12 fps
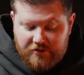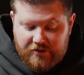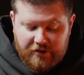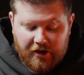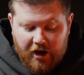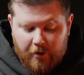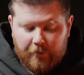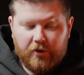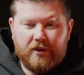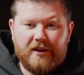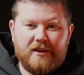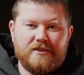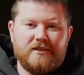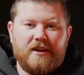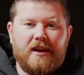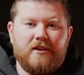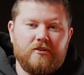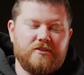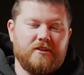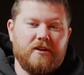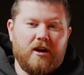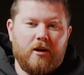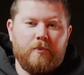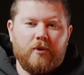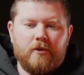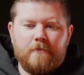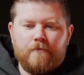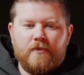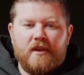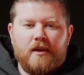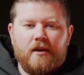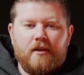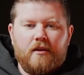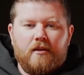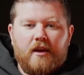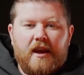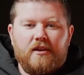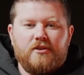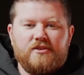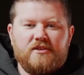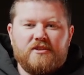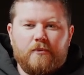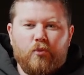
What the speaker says: to the upper, it is an Anderson upper. Anderson's a